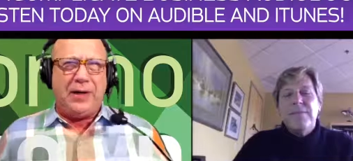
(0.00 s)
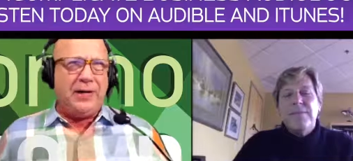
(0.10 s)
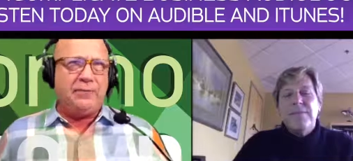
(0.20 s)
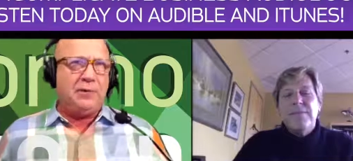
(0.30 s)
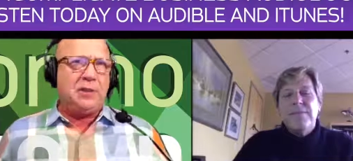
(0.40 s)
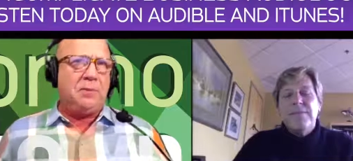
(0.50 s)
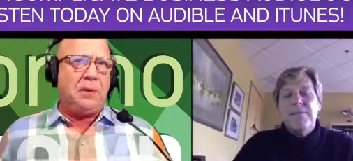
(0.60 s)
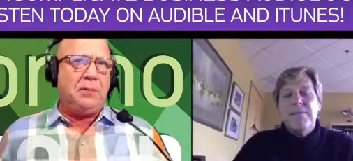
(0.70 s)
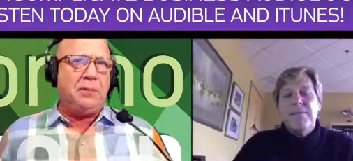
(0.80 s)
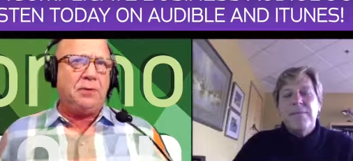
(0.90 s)
Speaker 1: never see
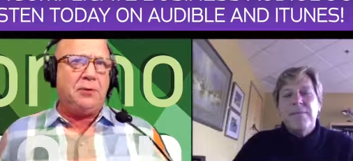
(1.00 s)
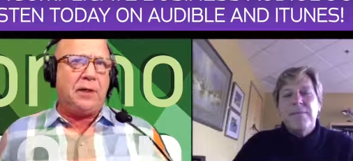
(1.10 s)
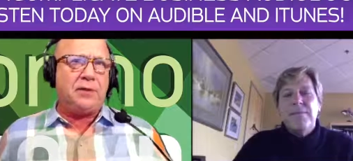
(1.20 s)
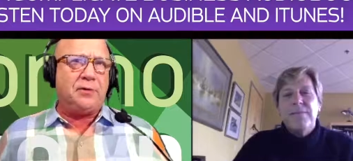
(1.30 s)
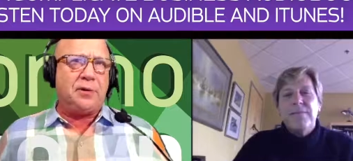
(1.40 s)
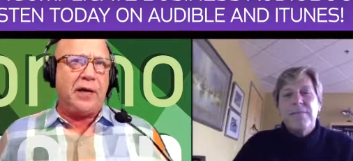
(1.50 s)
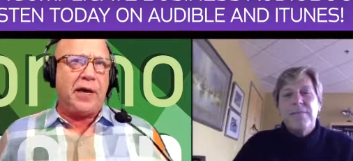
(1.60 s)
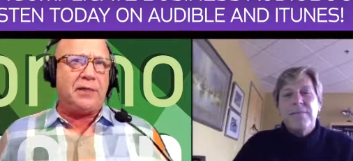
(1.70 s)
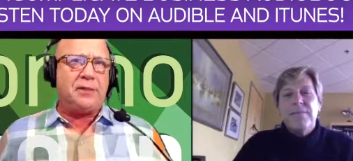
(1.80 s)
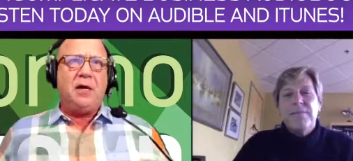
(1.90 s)
people do that to their
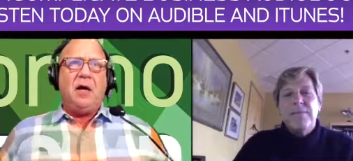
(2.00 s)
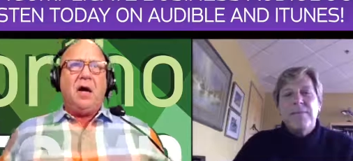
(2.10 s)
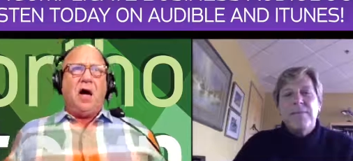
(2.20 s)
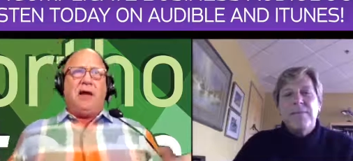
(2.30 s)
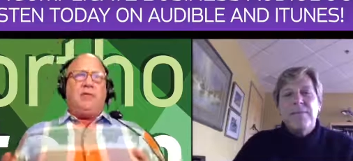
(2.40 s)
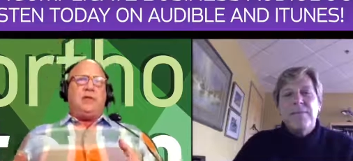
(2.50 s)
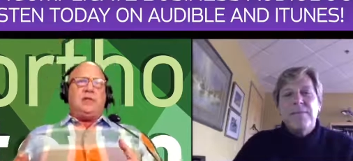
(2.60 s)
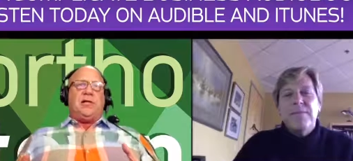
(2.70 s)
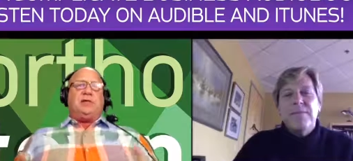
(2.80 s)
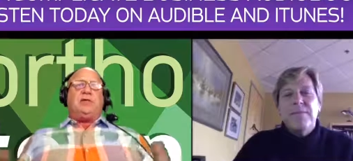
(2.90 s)
cats. I've
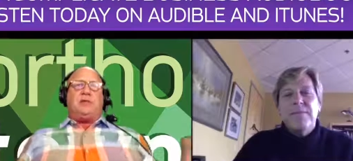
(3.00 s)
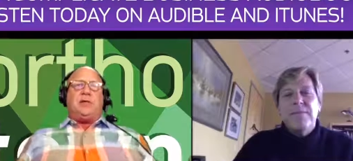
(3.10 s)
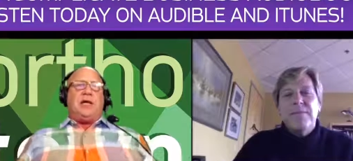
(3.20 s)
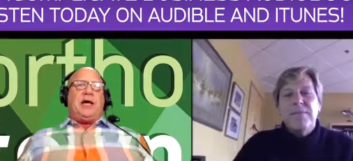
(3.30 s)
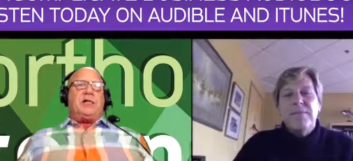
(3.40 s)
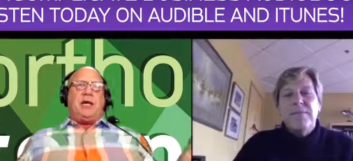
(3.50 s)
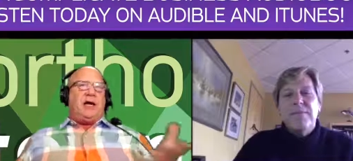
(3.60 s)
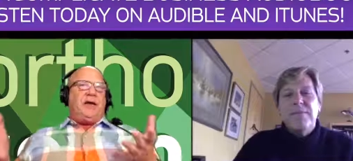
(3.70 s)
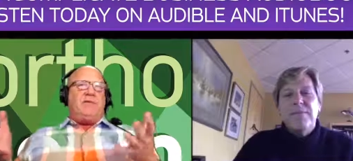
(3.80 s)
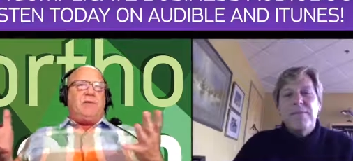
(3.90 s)
always had three cats.
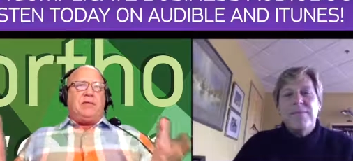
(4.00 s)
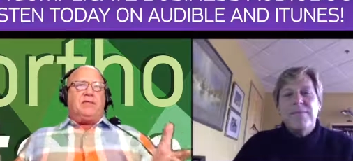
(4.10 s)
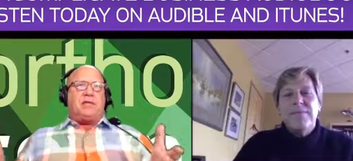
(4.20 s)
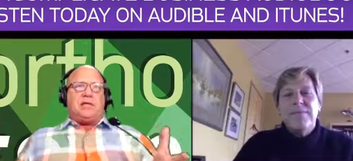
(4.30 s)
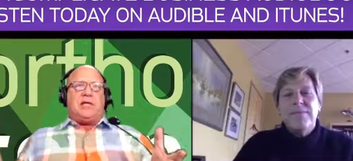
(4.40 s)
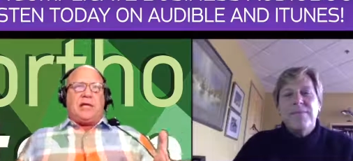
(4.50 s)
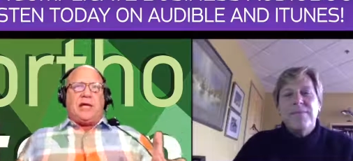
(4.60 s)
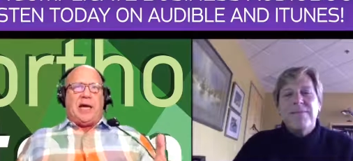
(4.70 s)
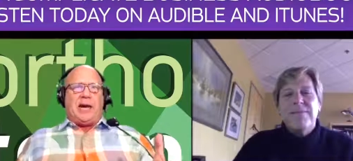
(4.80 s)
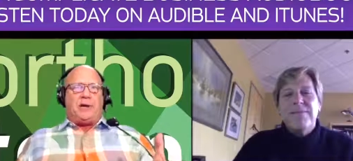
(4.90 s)
I, I've never seen a
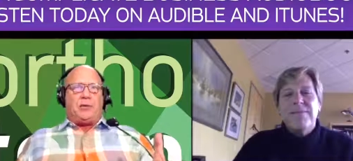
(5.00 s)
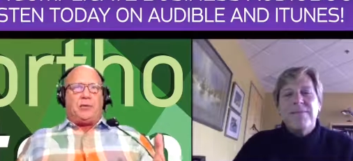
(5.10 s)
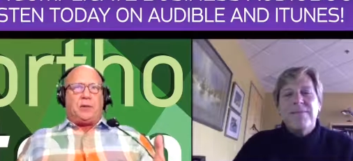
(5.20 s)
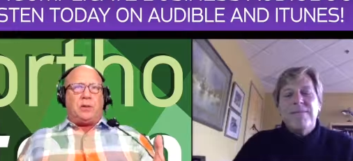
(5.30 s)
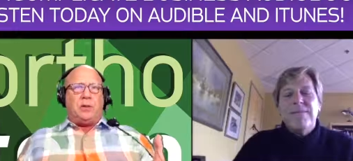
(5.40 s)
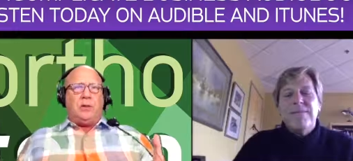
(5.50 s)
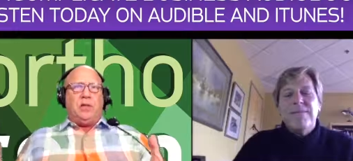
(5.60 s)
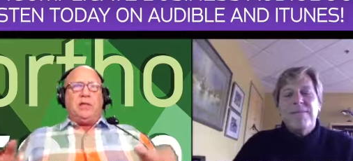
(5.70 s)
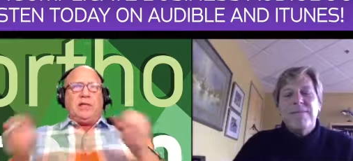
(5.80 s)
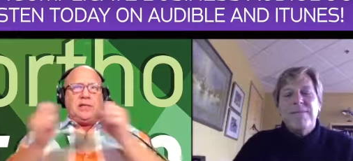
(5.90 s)
cat owner
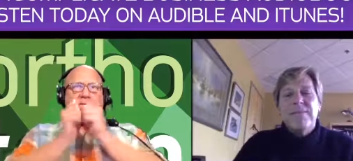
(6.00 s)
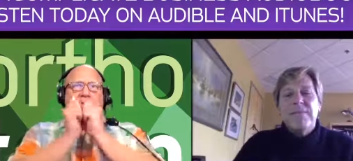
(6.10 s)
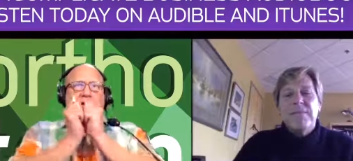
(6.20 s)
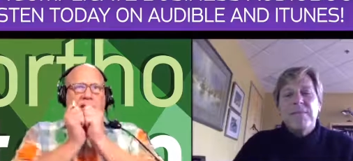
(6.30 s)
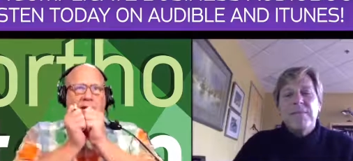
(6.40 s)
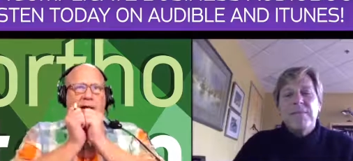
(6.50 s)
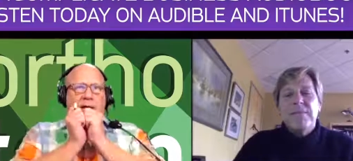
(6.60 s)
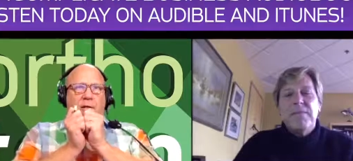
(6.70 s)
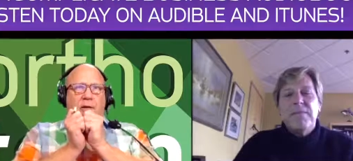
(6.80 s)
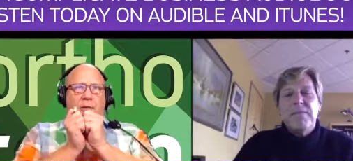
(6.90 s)
kissing the cat
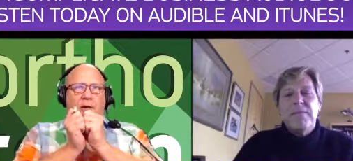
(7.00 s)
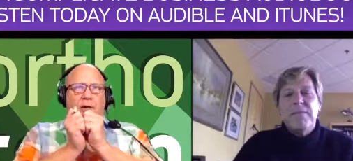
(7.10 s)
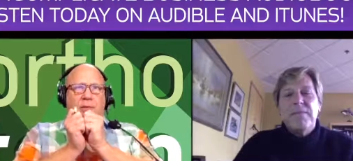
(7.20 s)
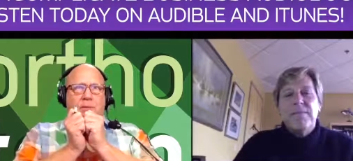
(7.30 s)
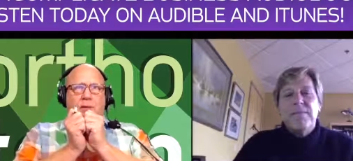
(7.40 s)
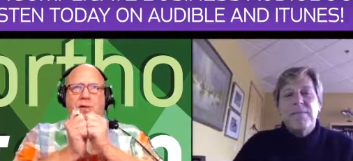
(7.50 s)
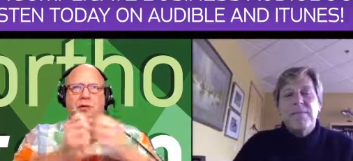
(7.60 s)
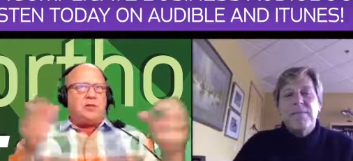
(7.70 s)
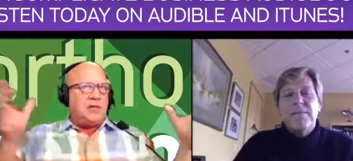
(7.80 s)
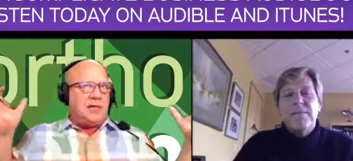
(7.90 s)
on the mouth, but
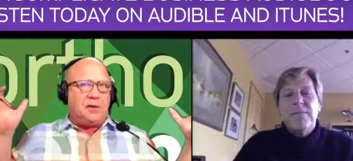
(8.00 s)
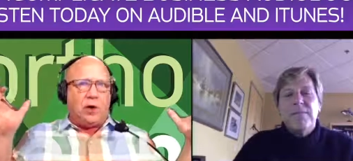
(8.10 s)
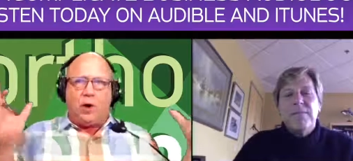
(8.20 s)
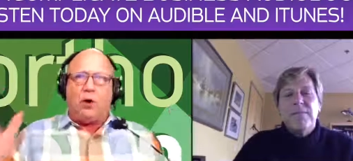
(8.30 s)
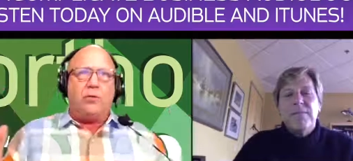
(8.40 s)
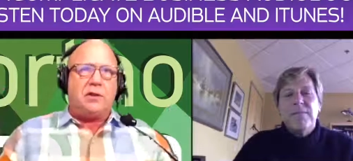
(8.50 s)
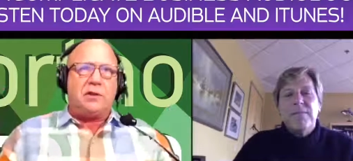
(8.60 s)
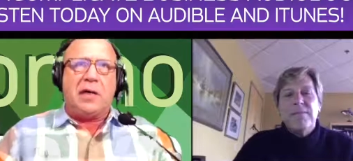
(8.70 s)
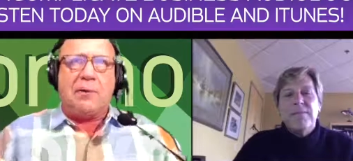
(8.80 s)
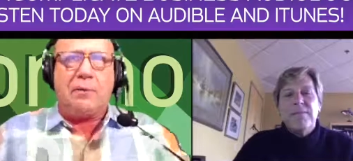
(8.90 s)
you see it all the
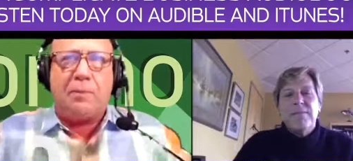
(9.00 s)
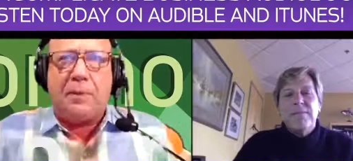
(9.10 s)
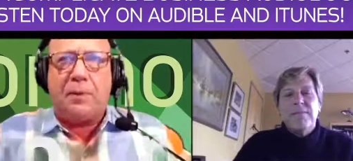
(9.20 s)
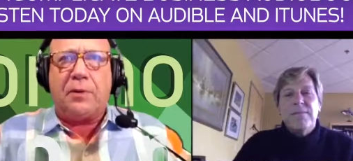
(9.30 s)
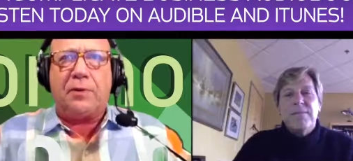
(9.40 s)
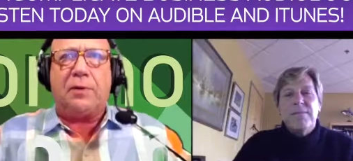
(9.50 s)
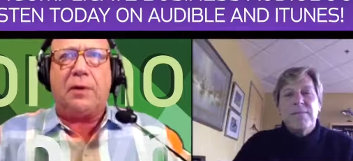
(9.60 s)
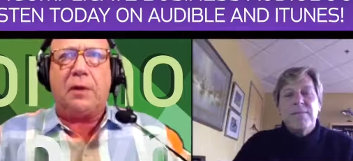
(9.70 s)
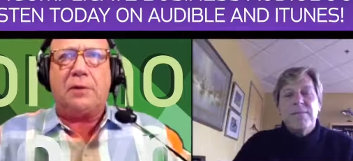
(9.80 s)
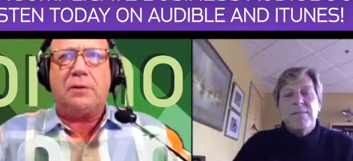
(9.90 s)
time with people on their
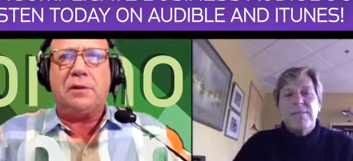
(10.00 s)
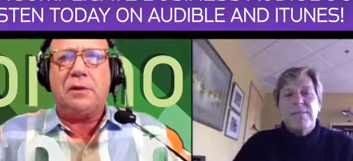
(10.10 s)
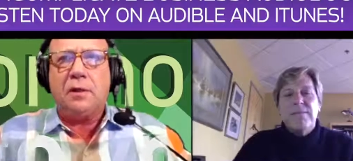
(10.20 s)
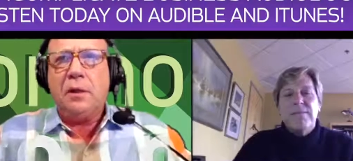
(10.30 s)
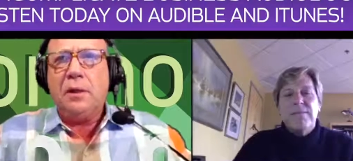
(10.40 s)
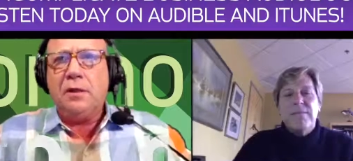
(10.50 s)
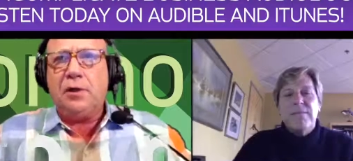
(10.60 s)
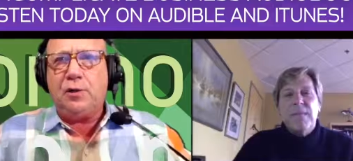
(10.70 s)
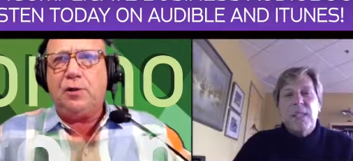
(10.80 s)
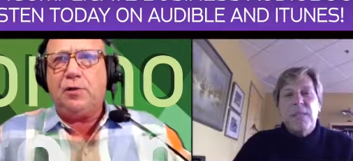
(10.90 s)
dogs. Do
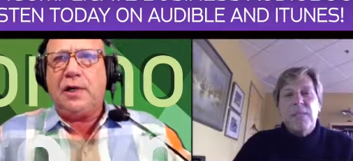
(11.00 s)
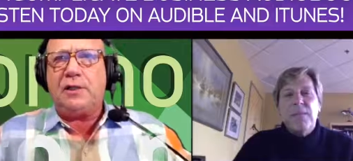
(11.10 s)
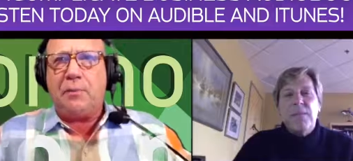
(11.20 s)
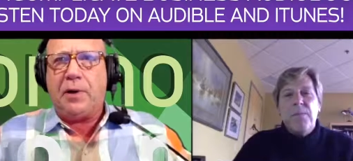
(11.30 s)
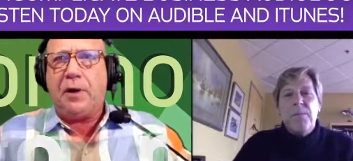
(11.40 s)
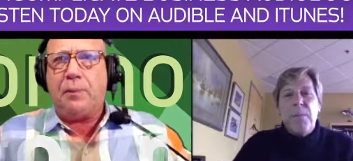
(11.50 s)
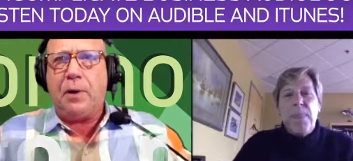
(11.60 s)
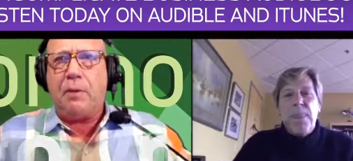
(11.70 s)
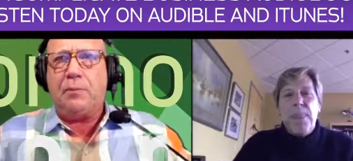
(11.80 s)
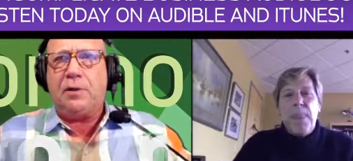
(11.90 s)
you, do you think it's a bigger
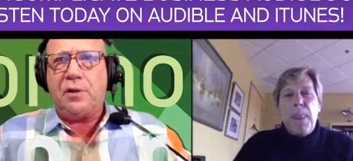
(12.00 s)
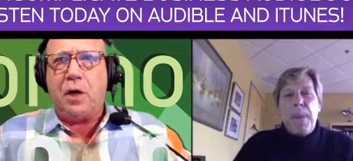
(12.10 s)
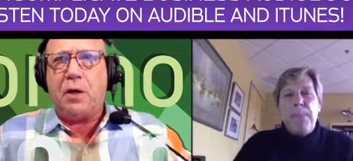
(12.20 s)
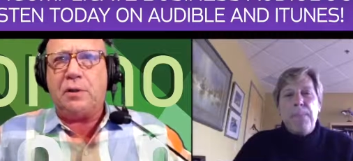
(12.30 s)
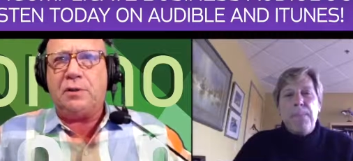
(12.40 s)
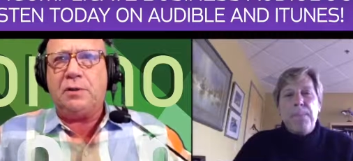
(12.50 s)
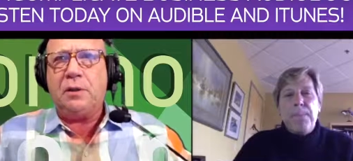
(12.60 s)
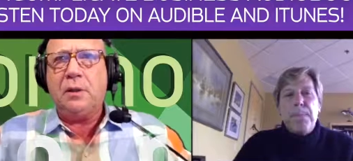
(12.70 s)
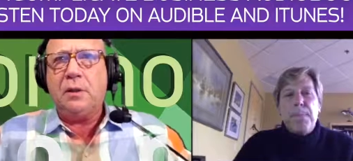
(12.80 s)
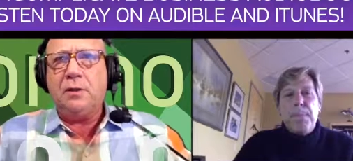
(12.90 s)
problem with dogs
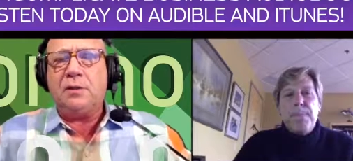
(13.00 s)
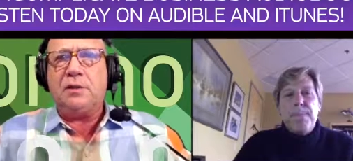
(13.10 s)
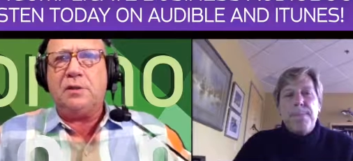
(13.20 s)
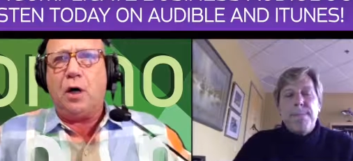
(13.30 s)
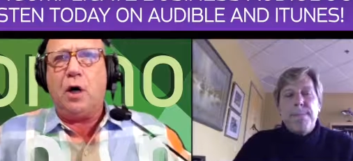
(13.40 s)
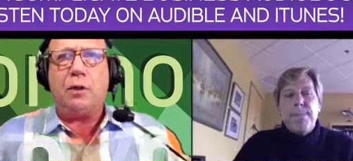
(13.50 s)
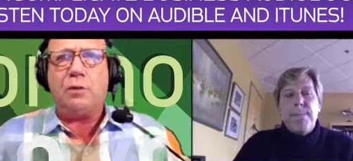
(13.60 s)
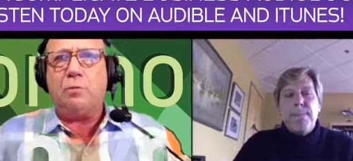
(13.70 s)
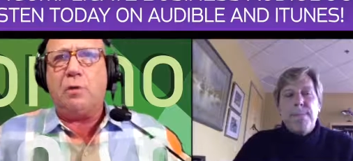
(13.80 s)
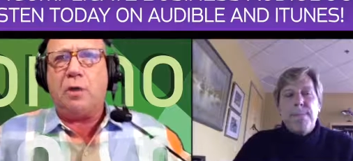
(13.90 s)
since
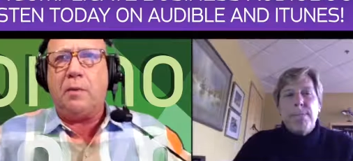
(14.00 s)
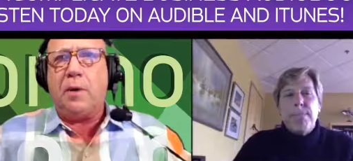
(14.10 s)
dogs will come